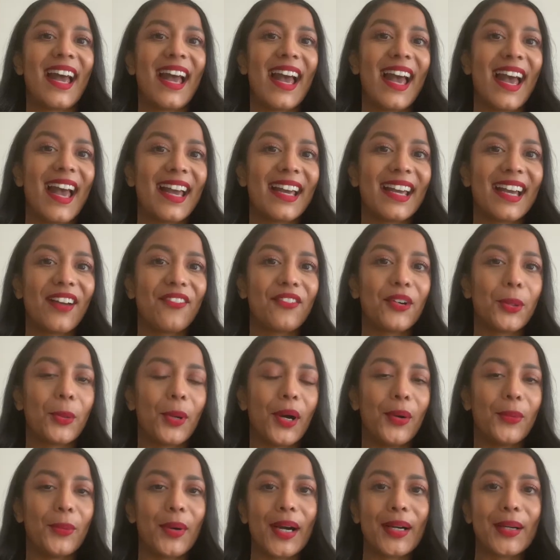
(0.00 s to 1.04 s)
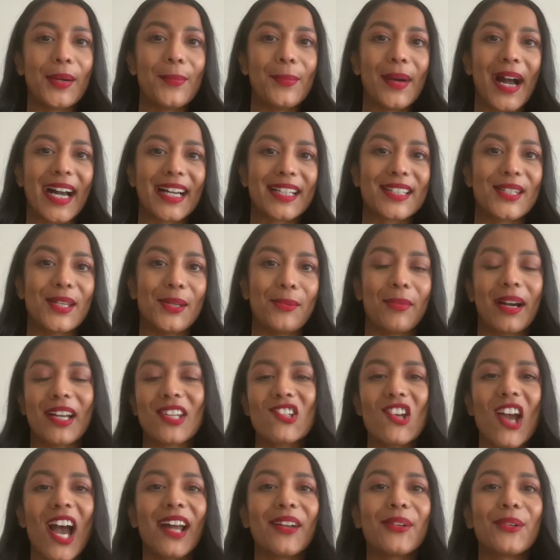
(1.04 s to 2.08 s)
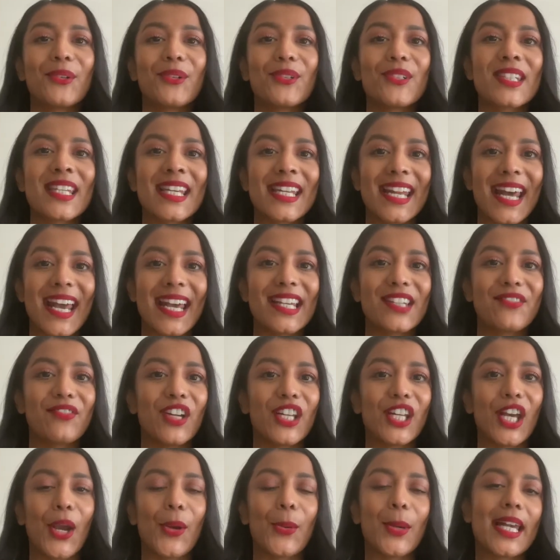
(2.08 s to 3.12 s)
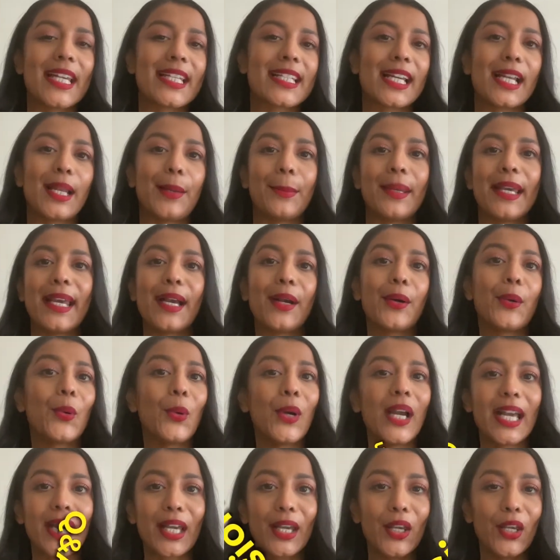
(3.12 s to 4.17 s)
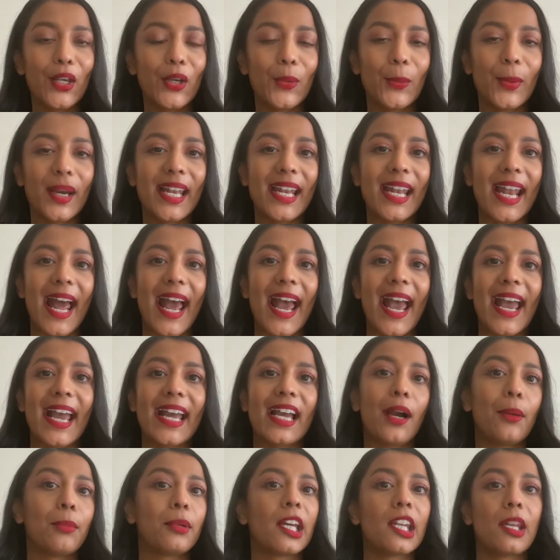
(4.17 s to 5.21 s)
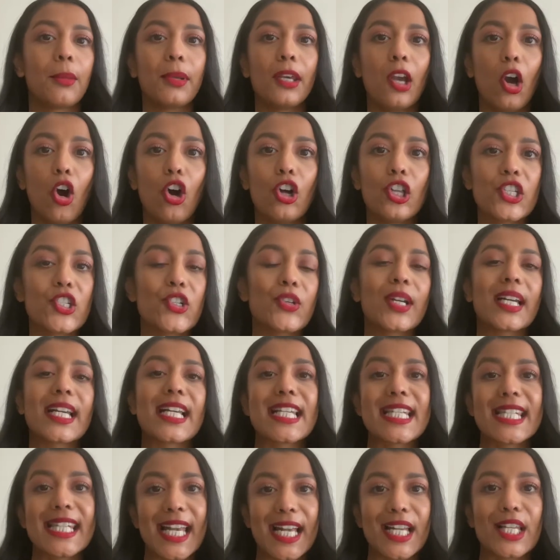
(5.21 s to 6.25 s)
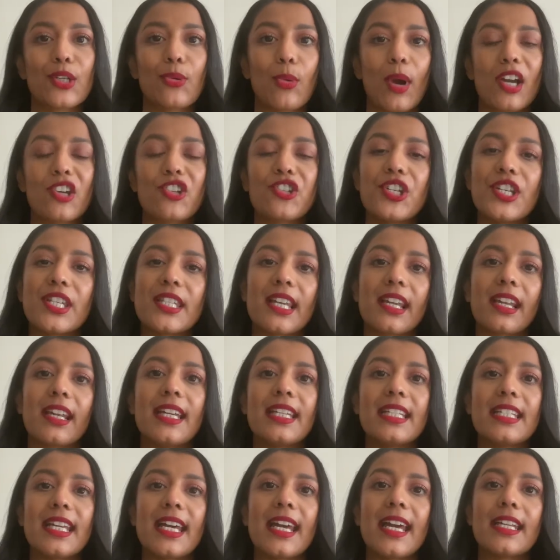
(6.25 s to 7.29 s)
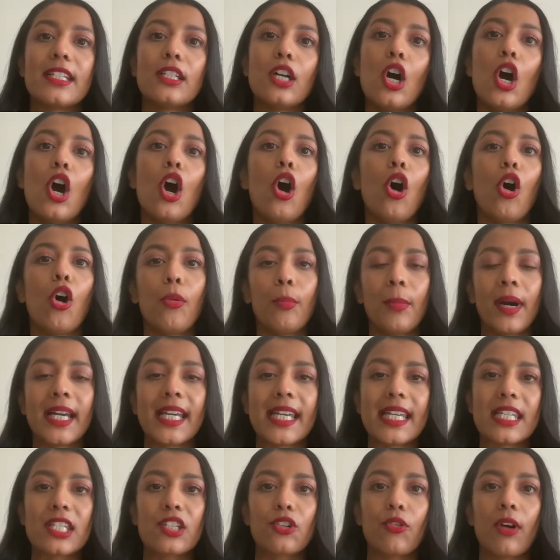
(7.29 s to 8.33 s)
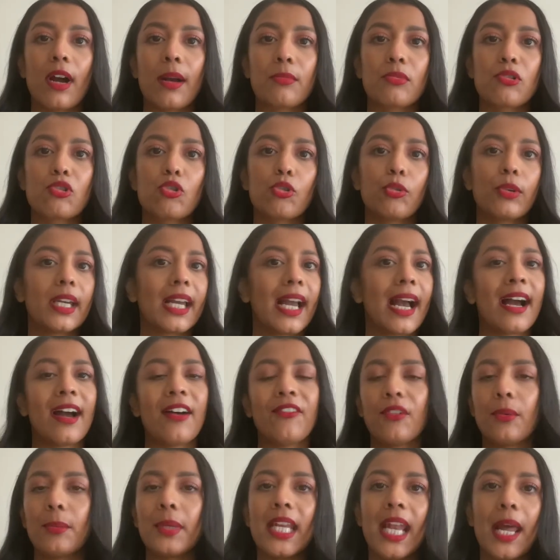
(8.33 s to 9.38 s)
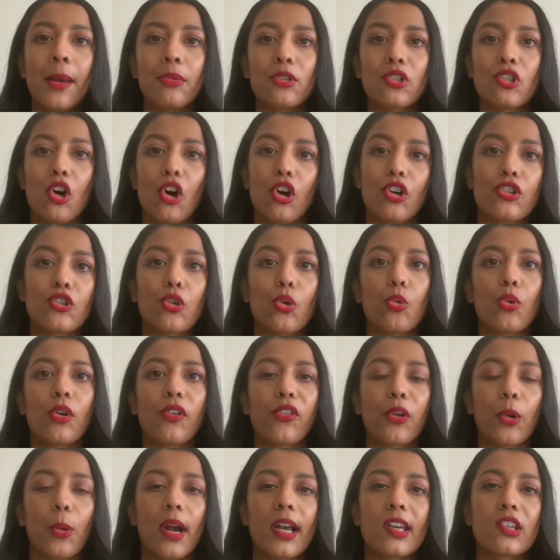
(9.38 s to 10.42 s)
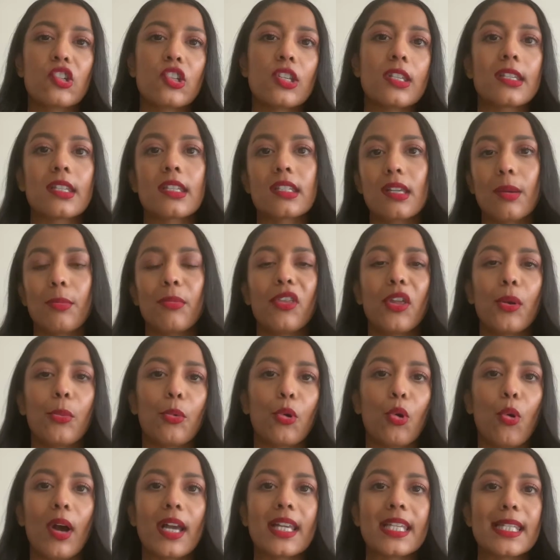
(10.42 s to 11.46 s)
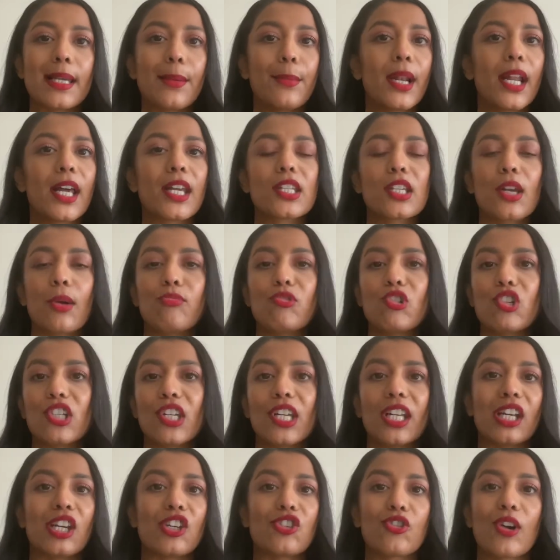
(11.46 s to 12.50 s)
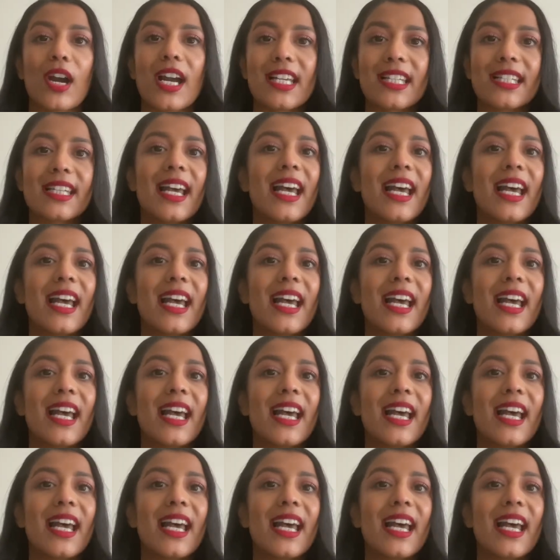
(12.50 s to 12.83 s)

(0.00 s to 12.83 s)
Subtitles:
Hey everyone, welcome back to my channel. Today's video is going to be a quick Q&A. I'm going to be answering 6 questions that I did on my Instagram story. I haven't been able to answer all of the questions and some of them were quite similar, so I'm just going to address